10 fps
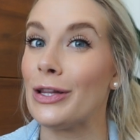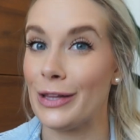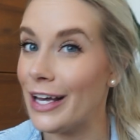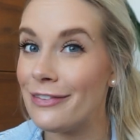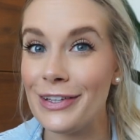
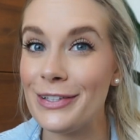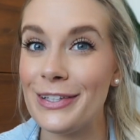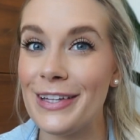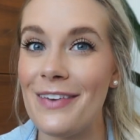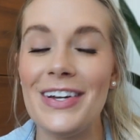love
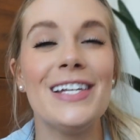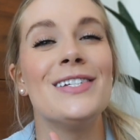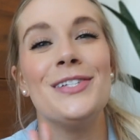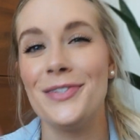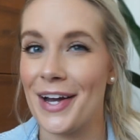
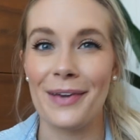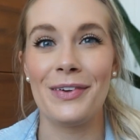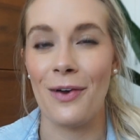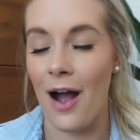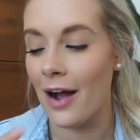Lululemon, do not get me
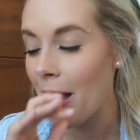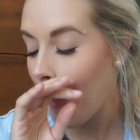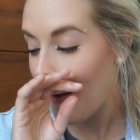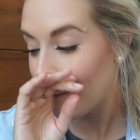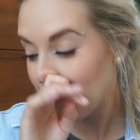wrong,
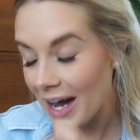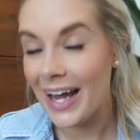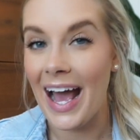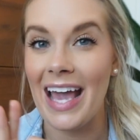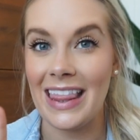
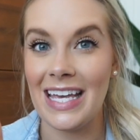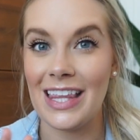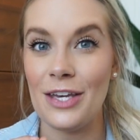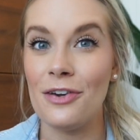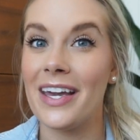but I think
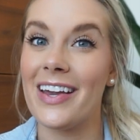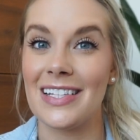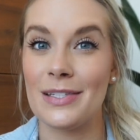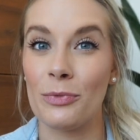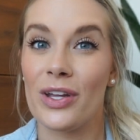that you can
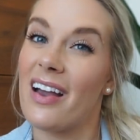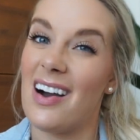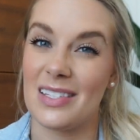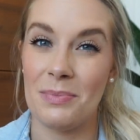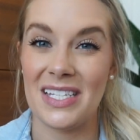get some really
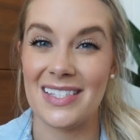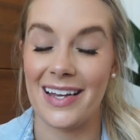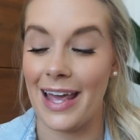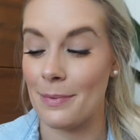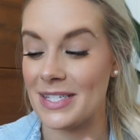awesome pieces
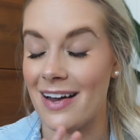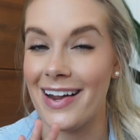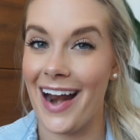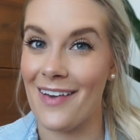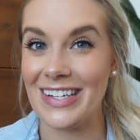on Amazon
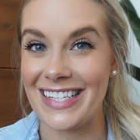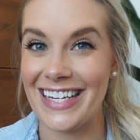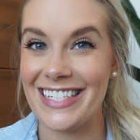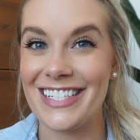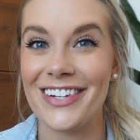and I'm
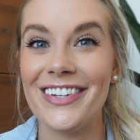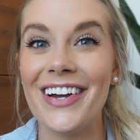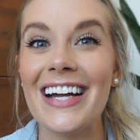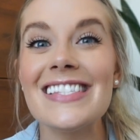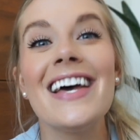excited to show you
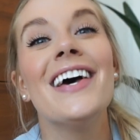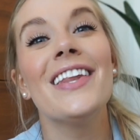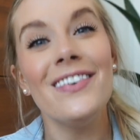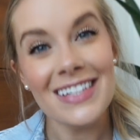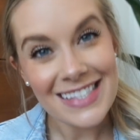guys
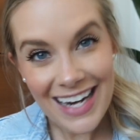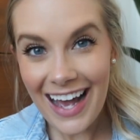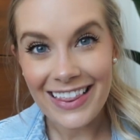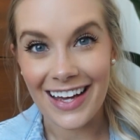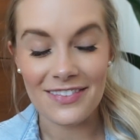the ones
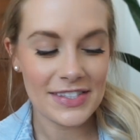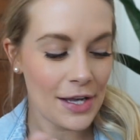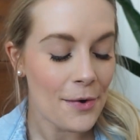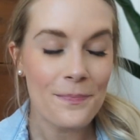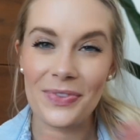that I love.
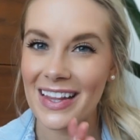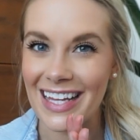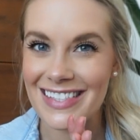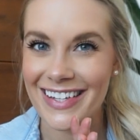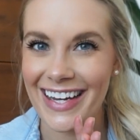So
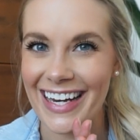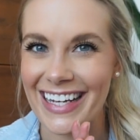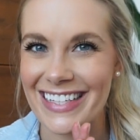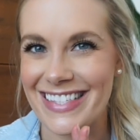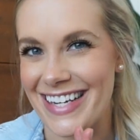let's go ahead and get